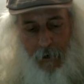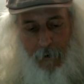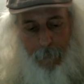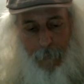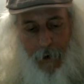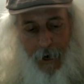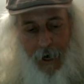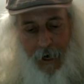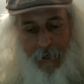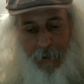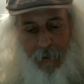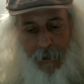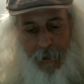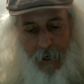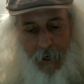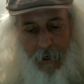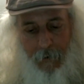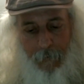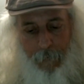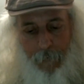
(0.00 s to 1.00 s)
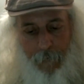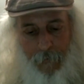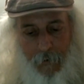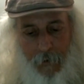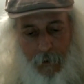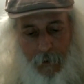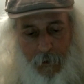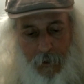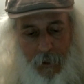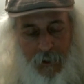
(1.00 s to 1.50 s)
But um,
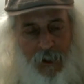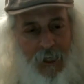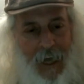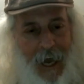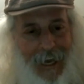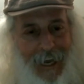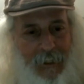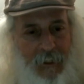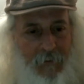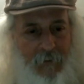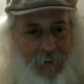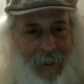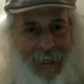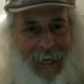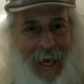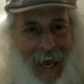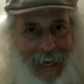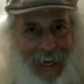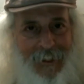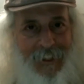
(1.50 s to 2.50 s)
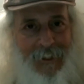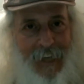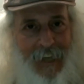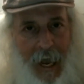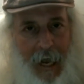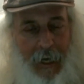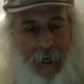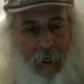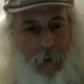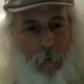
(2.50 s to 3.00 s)
the sides of the gas
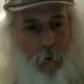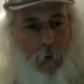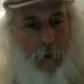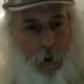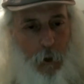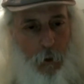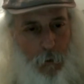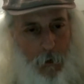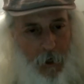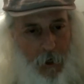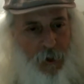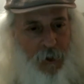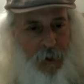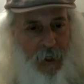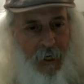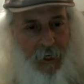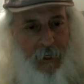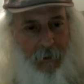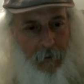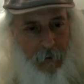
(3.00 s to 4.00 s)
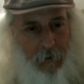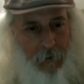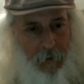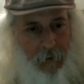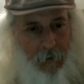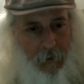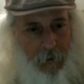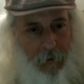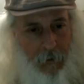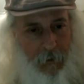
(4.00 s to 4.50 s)
tank were crushed in,
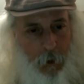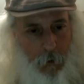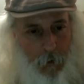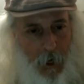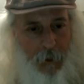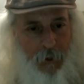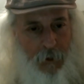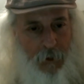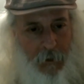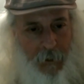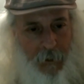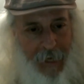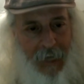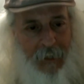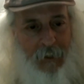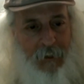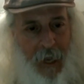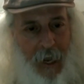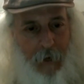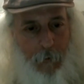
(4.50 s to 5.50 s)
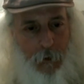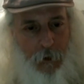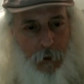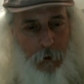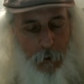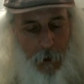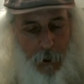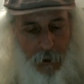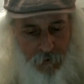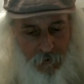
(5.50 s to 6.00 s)
crushed. The gas tank was
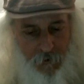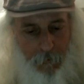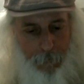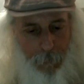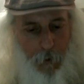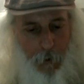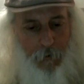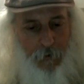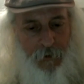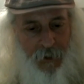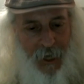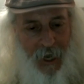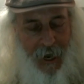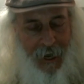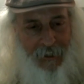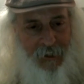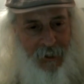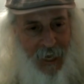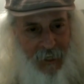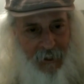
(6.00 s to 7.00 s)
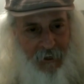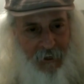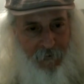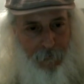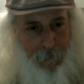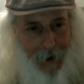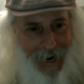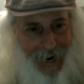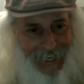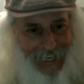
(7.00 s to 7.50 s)
crushed from both sides as if
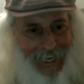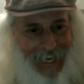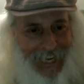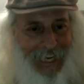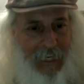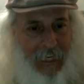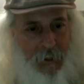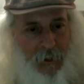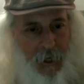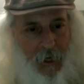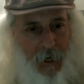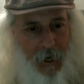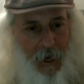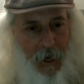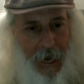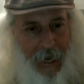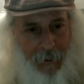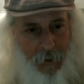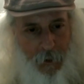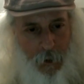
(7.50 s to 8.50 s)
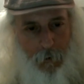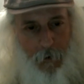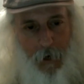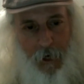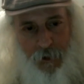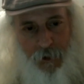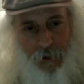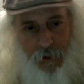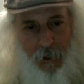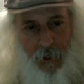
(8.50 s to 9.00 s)
my knees had
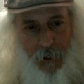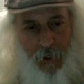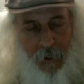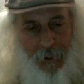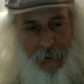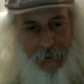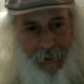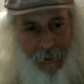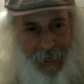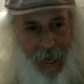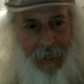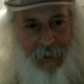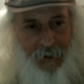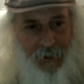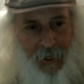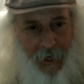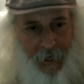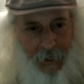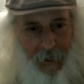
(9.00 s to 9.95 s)
crushed the gas tank.